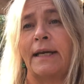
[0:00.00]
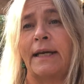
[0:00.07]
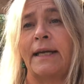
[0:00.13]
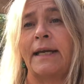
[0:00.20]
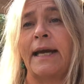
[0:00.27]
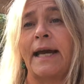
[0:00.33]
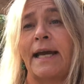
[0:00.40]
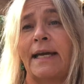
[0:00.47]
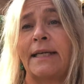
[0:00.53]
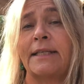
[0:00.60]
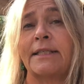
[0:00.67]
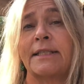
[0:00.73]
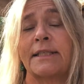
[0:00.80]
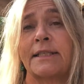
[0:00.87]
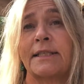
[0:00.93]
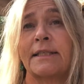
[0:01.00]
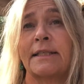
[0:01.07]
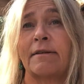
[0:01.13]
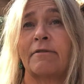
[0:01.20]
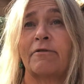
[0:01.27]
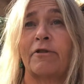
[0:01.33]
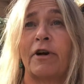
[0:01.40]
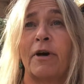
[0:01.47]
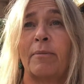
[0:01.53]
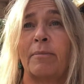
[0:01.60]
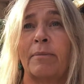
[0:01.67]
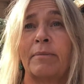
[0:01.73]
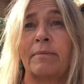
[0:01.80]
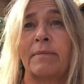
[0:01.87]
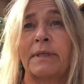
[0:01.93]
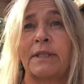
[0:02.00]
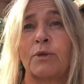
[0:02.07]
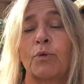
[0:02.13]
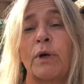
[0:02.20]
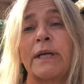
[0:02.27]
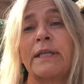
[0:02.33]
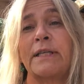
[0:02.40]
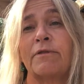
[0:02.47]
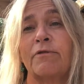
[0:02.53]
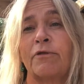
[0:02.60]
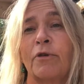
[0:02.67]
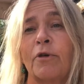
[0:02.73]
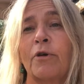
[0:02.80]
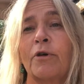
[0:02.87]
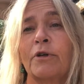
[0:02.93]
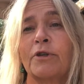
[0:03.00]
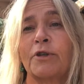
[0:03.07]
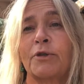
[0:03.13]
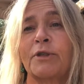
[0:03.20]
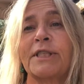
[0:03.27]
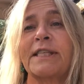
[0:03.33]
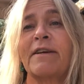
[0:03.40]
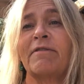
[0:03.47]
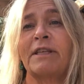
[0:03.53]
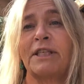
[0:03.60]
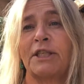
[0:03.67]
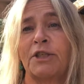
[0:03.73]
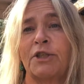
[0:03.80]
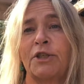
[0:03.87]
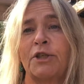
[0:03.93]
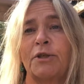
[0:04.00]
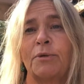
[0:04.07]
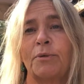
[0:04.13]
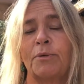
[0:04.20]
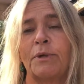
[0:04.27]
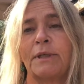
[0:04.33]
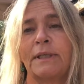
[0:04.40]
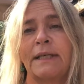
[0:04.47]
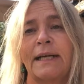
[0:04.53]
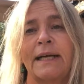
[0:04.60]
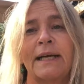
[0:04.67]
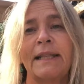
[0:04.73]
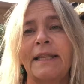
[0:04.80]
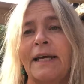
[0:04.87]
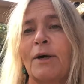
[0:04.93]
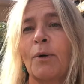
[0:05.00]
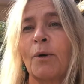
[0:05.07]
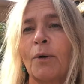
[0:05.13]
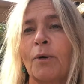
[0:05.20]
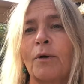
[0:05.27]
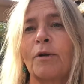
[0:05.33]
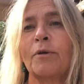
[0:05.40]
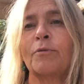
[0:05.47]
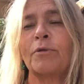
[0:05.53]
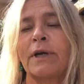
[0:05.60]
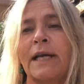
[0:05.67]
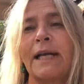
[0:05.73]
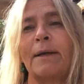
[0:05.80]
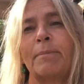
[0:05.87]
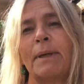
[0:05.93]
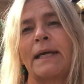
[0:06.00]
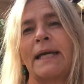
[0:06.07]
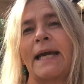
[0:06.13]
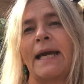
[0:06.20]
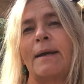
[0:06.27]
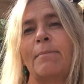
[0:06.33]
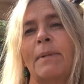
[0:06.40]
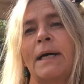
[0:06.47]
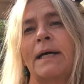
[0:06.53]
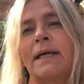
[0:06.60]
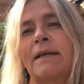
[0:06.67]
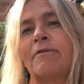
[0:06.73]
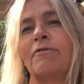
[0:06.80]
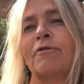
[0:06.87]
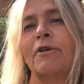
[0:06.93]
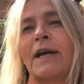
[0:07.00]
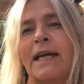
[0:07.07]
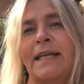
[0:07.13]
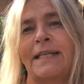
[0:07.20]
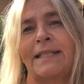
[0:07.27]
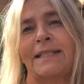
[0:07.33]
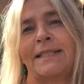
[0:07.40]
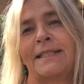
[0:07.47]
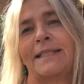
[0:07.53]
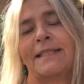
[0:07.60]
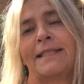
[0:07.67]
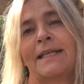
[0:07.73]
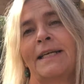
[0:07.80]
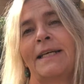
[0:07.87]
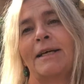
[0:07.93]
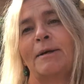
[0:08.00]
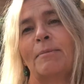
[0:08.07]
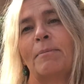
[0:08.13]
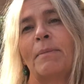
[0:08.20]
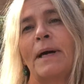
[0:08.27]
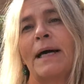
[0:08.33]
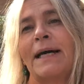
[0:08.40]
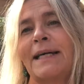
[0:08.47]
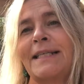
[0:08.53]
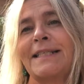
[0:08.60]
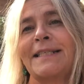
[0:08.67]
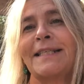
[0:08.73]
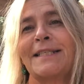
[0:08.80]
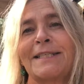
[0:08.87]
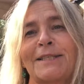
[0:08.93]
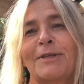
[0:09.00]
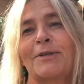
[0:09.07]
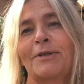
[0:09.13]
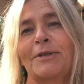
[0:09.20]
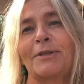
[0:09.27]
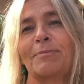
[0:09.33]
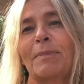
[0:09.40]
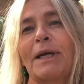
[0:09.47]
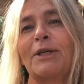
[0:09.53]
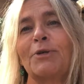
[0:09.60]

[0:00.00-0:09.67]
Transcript: in age from 24 to 72, and they all really became my friends, my sisters, my